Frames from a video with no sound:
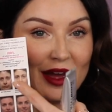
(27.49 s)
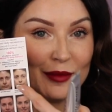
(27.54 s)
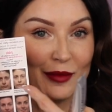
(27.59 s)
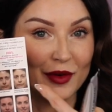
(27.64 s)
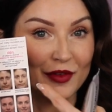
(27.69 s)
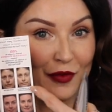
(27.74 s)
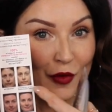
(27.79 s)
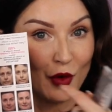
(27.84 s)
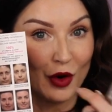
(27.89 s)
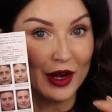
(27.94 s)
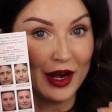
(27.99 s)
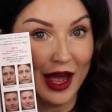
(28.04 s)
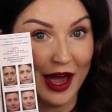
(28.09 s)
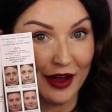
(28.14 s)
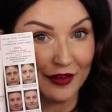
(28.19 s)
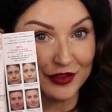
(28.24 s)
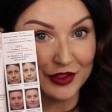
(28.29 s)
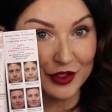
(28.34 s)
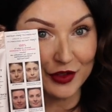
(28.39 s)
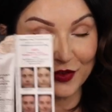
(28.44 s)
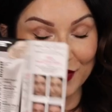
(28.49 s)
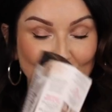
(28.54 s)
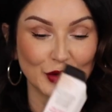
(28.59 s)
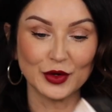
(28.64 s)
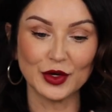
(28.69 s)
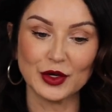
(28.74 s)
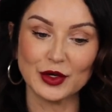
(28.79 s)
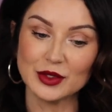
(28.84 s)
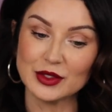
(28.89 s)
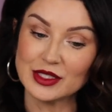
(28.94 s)
before and after
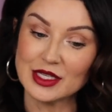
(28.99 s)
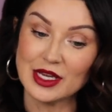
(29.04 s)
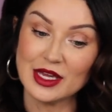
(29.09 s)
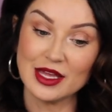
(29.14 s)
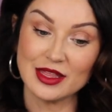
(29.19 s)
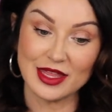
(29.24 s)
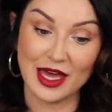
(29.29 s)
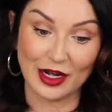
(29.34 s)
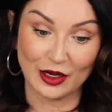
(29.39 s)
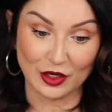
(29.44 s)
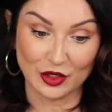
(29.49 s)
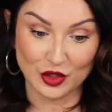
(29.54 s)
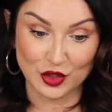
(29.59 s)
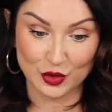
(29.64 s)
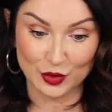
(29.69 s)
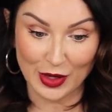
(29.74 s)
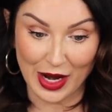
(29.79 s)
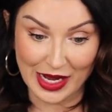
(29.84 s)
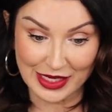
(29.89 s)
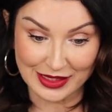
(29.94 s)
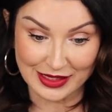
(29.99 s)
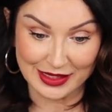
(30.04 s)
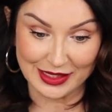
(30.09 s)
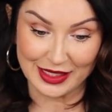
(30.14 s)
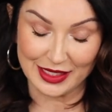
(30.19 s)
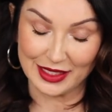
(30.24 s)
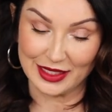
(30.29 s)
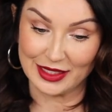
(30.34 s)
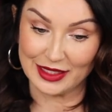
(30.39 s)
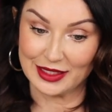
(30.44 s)
photos that are
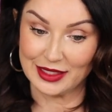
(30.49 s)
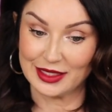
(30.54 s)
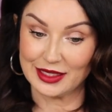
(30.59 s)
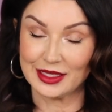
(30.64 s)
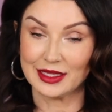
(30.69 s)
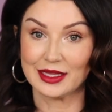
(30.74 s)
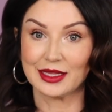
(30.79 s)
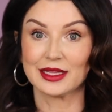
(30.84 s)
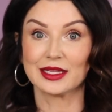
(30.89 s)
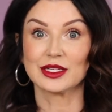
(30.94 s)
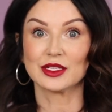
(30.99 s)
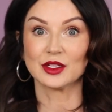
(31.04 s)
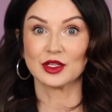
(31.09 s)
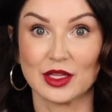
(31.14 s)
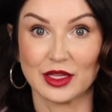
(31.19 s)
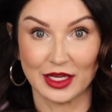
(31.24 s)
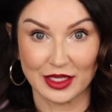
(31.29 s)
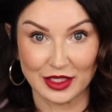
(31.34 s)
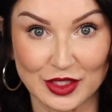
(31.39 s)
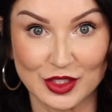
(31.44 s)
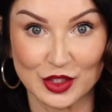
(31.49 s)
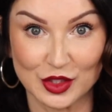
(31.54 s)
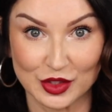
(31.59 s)
drastic, like